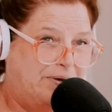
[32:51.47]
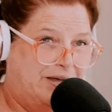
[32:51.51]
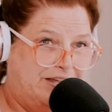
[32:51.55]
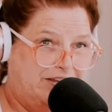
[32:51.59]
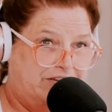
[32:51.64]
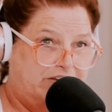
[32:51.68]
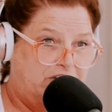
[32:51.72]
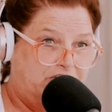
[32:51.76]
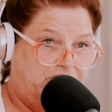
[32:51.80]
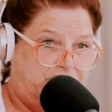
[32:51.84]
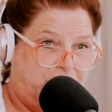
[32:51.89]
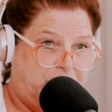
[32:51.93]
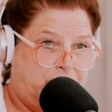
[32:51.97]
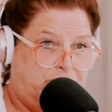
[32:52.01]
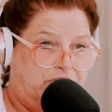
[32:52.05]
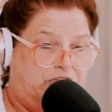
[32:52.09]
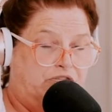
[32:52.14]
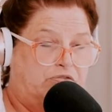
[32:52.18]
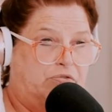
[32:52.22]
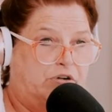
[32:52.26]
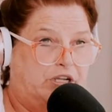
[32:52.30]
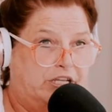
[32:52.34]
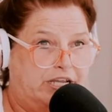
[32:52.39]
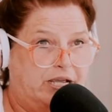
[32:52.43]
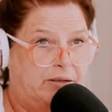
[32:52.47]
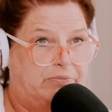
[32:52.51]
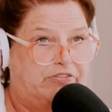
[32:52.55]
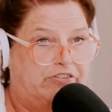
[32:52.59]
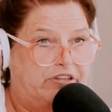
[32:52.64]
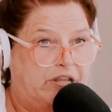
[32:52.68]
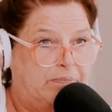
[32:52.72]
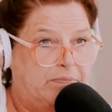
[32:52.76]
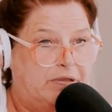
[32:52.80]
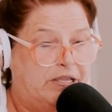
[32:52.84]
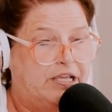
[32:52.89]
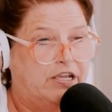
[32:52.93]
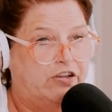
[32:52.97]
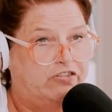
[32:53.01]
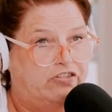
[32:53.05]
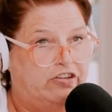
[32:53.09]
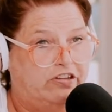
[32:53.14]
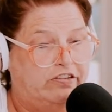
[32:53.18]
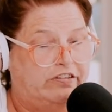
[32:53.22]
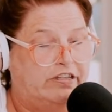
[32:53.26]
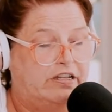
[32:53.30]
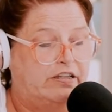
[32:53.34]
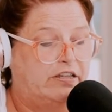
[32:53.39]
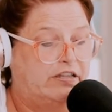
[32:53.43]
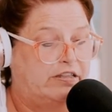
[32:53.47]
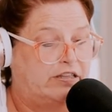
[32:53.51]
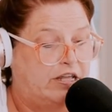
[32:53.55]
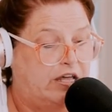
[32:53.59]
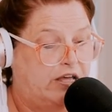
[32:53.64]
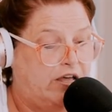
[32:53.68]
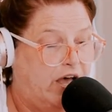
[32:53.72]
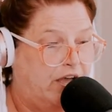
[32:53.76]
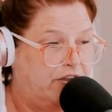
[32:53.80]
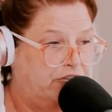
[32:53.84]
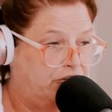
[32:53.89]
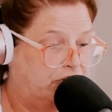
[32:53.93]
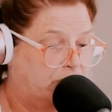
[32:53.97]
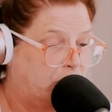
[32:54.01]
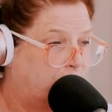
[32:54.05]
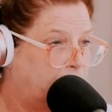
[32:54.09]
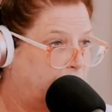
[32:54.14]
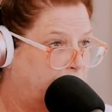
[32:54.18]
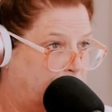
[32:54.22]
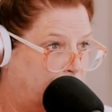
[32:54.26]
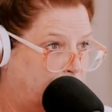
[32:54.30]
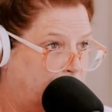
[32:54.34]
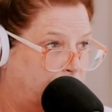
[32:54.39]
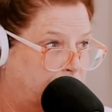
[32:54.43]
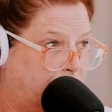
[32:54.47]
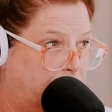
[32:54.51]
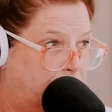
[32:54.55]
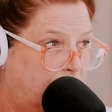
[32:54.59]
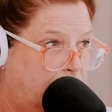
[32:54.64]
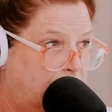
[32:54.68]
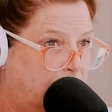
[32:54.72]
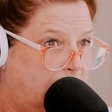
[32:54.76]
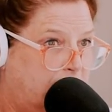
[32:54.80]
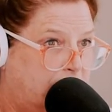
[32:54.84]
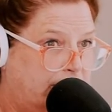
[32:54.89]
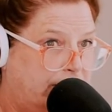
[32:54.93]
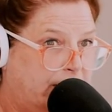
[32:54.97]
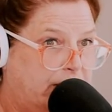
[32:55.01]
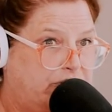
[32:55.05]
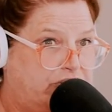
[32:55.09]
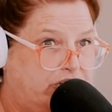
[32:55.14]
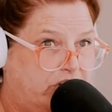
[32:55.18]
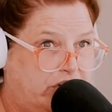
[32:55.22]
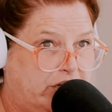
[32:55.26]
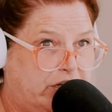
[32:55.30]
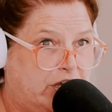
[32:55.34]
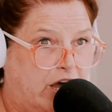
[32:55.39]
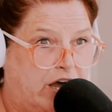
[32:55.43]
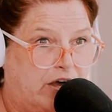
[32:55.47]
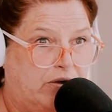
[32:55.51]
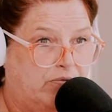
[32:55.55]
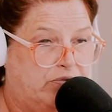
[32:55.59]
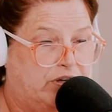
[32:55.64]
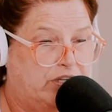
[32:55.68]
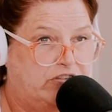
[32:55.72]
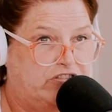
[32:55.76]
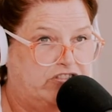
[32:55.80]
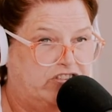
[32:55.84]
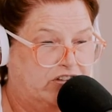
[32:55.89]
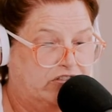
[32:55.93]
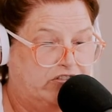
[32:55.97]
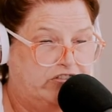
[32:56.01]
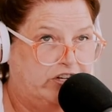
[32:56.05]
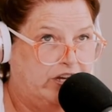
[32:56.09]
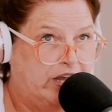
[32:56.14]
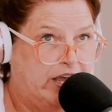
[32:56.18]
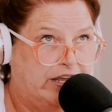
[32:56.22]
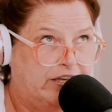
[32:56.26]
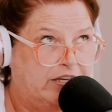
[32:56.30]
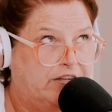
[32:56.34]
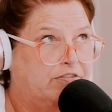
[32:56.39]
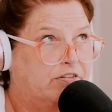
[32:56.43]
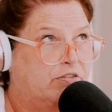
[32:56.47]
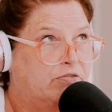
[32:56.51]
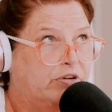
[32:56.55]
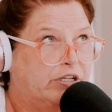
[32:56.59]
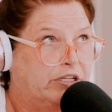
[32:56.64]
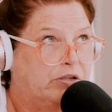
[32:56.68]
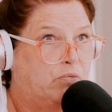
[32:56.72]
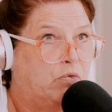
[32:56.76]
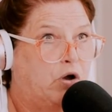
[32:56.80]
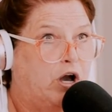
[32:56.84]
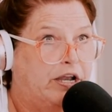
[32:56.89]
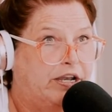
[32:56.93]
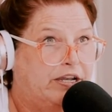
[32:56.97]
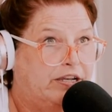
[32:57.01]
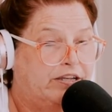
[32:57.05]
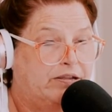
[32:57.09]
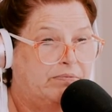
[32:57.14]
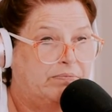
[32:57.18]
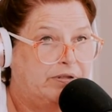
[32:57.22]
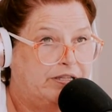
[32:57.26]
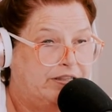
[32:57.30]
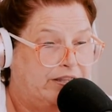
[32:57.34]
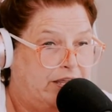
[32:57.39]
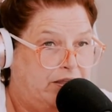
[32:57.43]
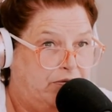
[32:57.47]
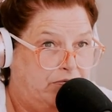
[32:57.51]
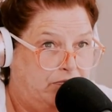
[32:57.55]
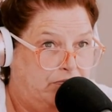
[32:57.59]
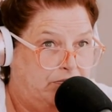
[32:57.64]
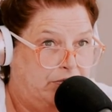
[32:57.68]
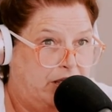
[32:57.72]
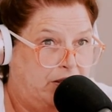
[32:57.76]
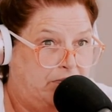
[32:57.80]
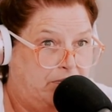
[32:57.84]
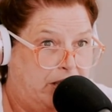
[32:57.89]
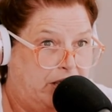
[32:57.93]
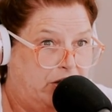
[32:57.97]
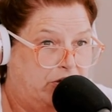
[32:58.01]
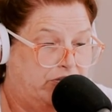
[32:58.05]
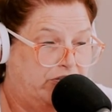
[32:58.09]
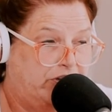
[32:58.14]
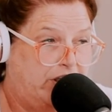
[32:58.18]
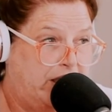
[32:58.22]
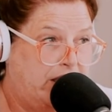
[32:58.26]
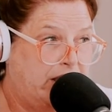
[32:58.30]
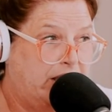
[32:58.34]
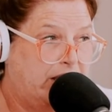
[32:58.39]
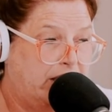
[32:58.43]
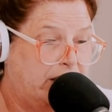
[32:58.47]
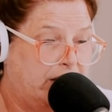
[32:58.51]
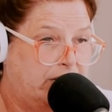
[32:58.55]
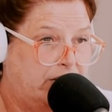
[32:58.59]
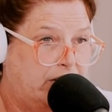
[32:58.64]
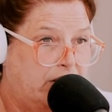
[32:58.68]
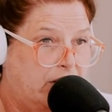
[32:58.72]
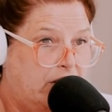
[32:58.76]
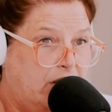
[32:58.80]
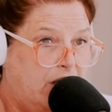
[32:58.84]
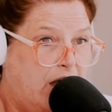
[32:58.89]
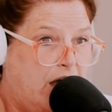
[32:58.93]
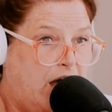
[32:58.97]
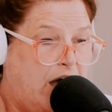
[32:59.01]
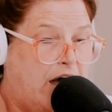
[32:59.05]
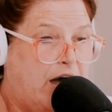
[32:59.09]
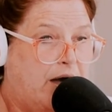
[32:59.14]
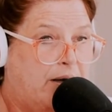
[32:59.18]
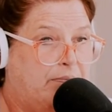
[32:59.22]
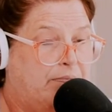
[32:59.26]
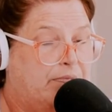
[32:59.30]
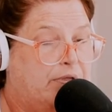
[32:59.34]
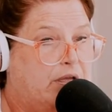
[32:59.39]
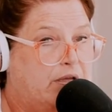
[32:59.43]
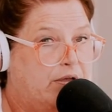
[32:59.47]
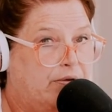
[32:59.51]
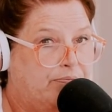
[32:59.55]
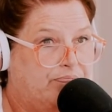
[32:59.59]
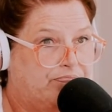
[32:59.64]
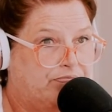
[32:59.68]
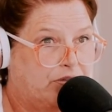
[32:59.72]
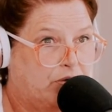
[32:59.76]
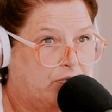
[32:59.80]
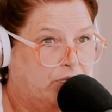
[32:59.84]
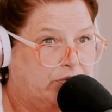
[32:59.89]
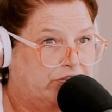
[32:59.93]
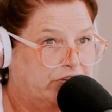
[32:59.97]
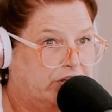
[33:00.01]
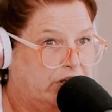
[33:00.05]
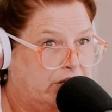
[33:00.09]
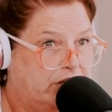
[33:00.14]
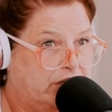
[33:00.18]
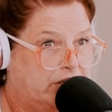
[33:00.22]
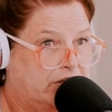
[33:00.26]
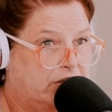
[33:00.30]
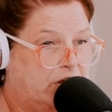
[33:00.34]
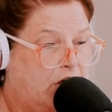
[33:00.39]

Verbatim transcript: but she was really upset because she said that the hydrocodone that she got, which she hadn't even really wanted it, but they they made her take it, mm. um, was going to